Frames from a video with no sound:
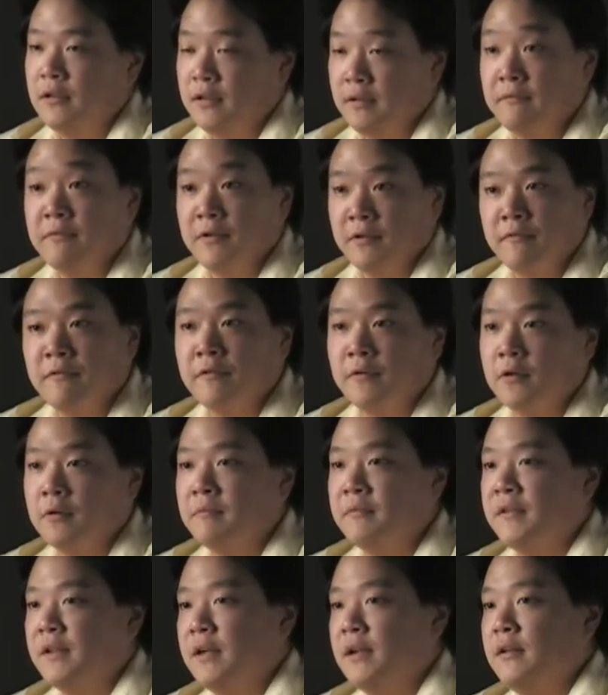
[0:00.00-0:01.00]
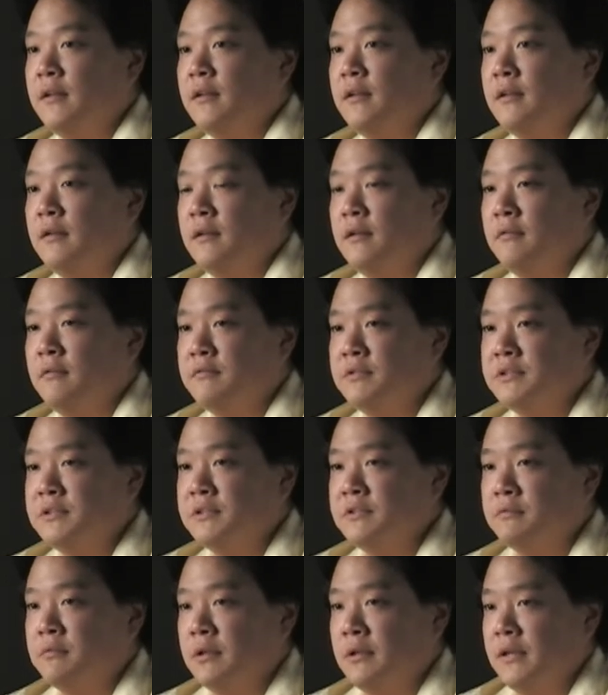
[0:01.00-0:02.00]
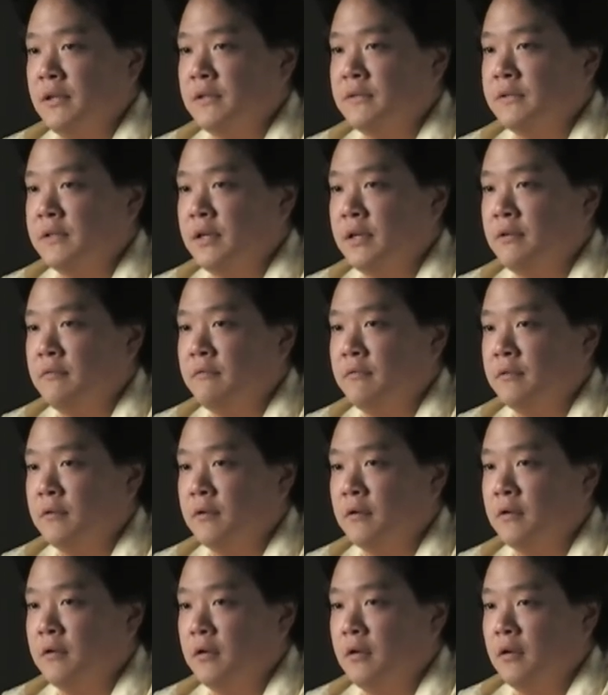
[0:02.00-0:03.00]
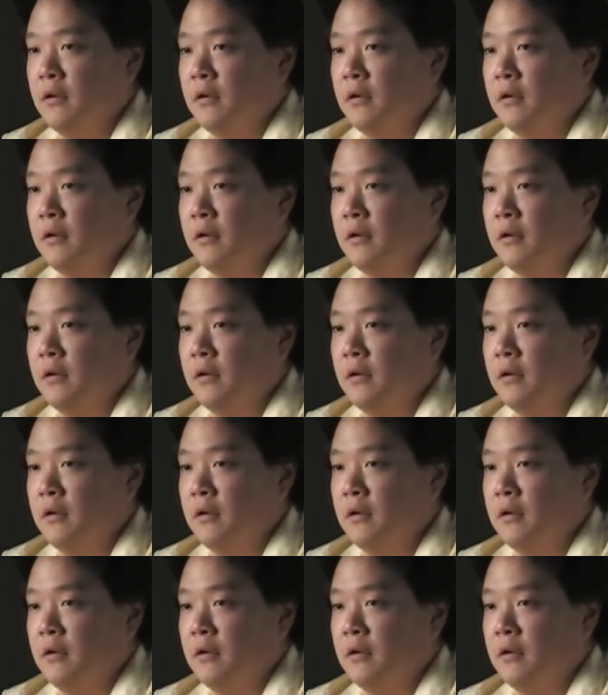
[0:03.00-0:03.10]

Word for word: have confirmed that, and uh, was just really excited for